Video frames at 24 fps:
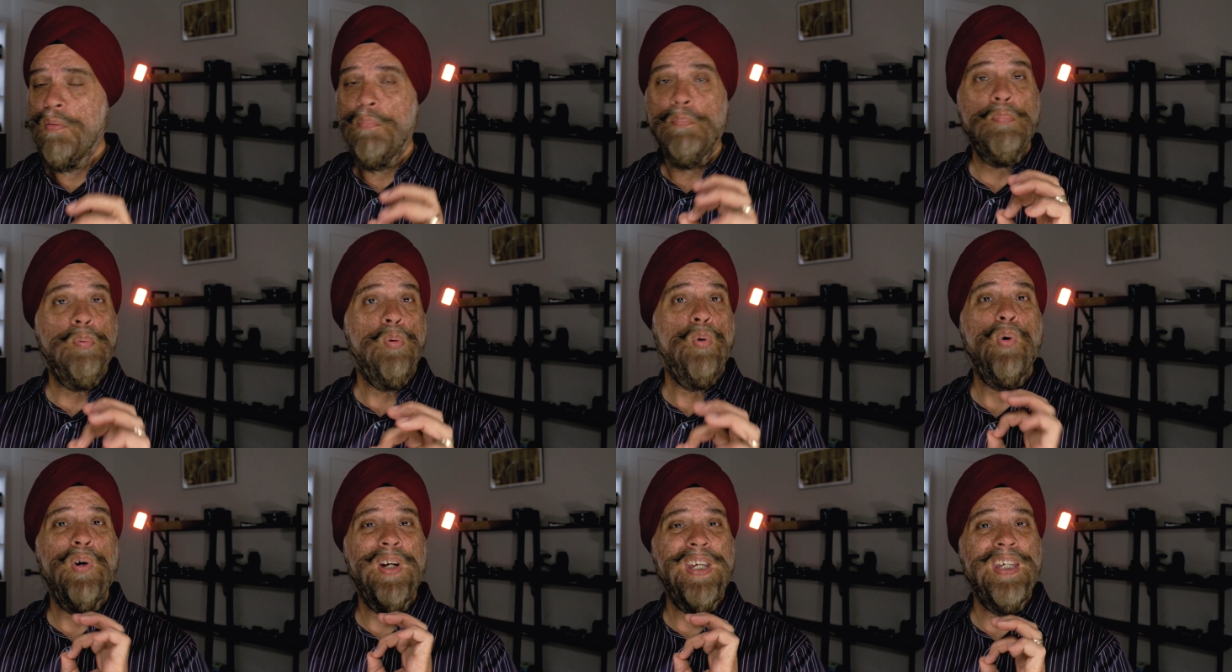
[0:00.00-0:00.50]

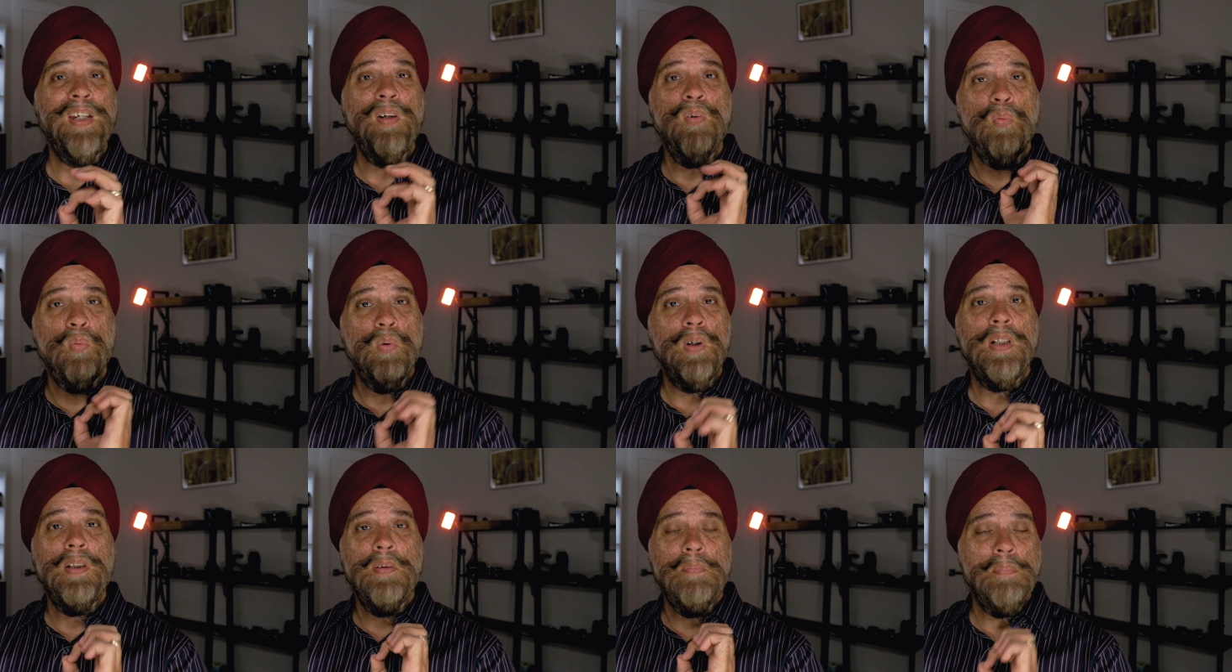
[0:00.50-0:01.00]
0.1
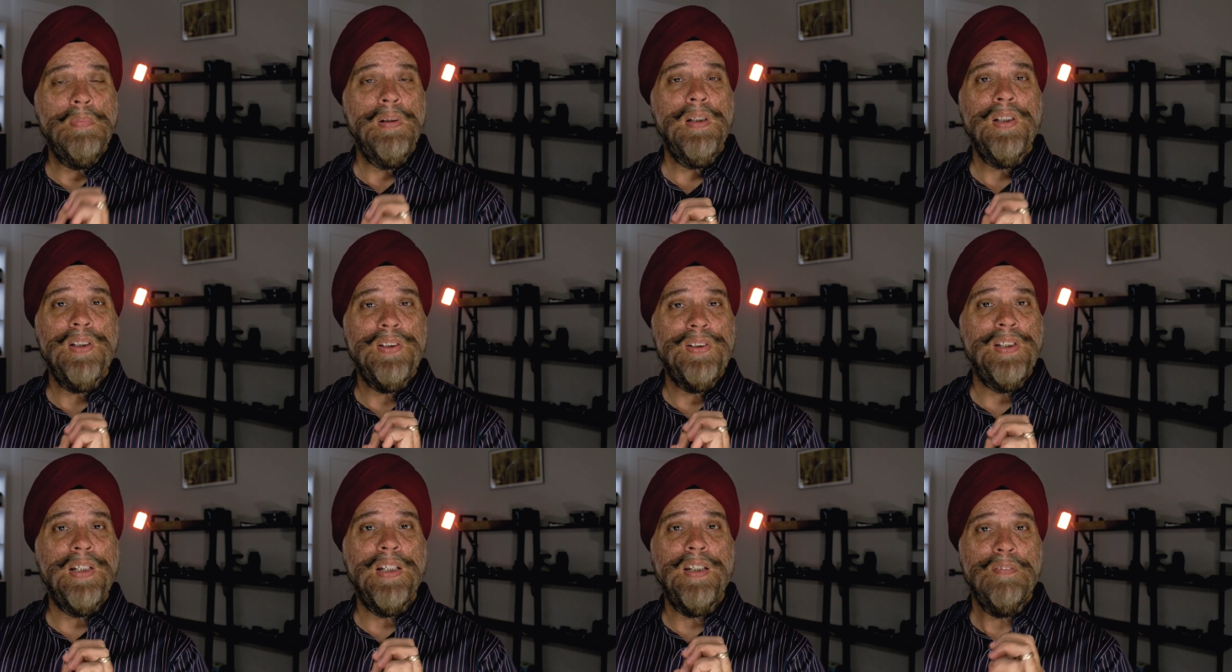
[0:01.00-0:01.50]

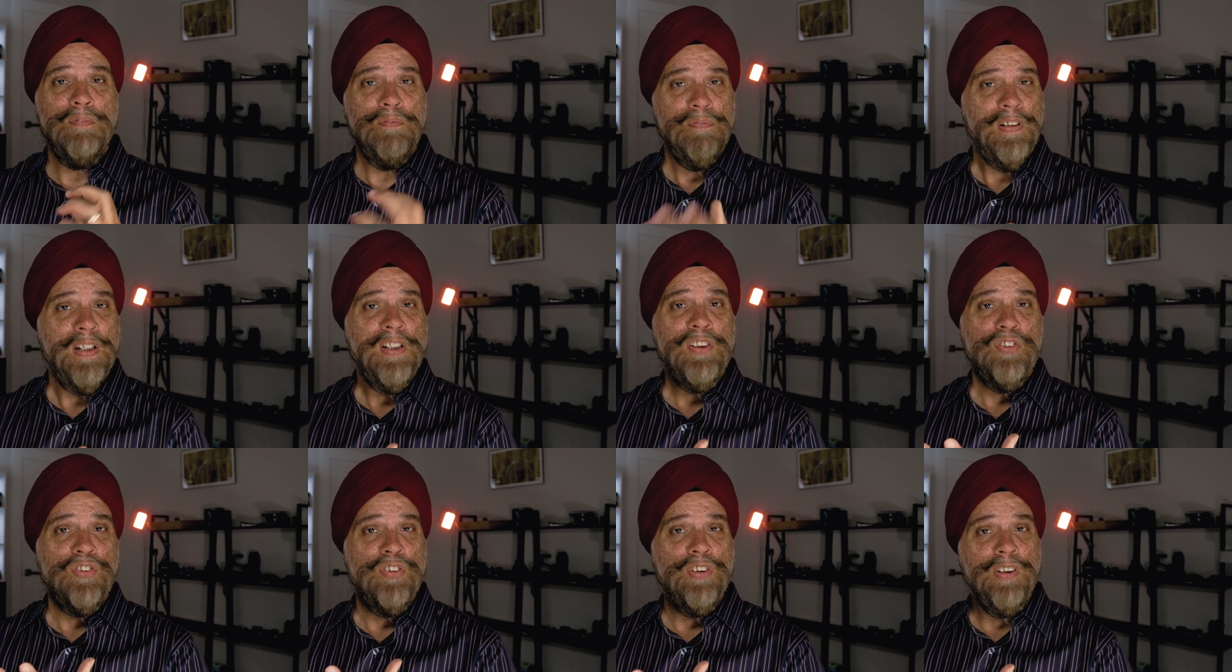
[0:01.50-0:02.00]
millisecond
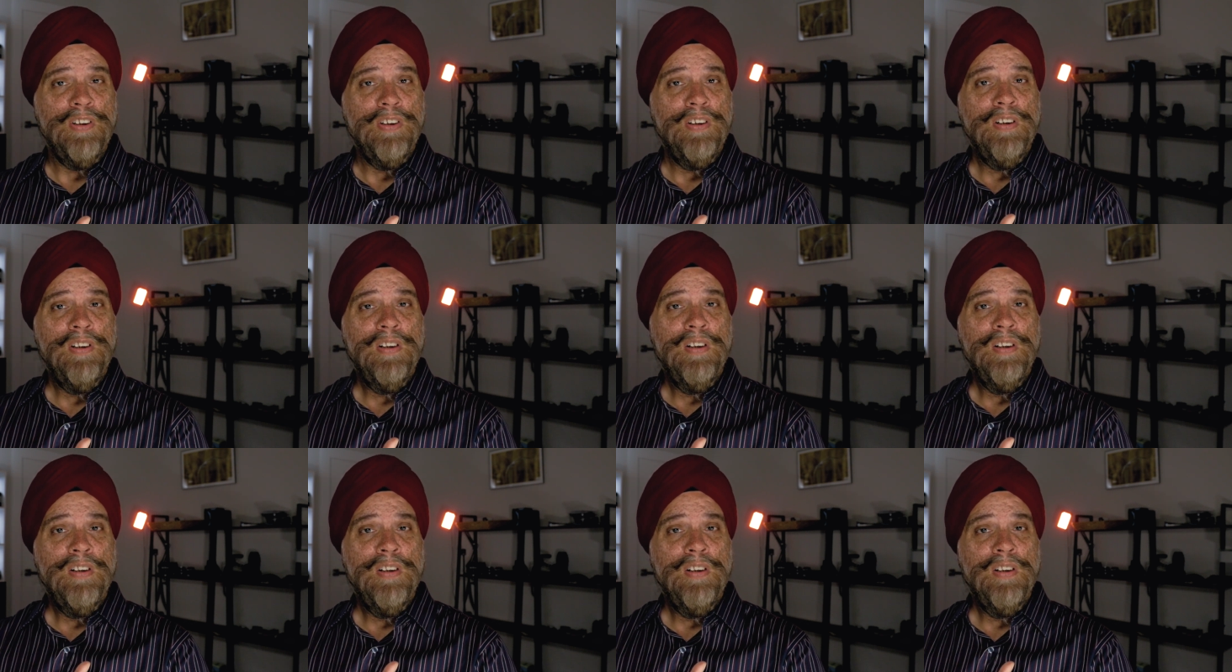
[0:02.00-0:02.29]
faster.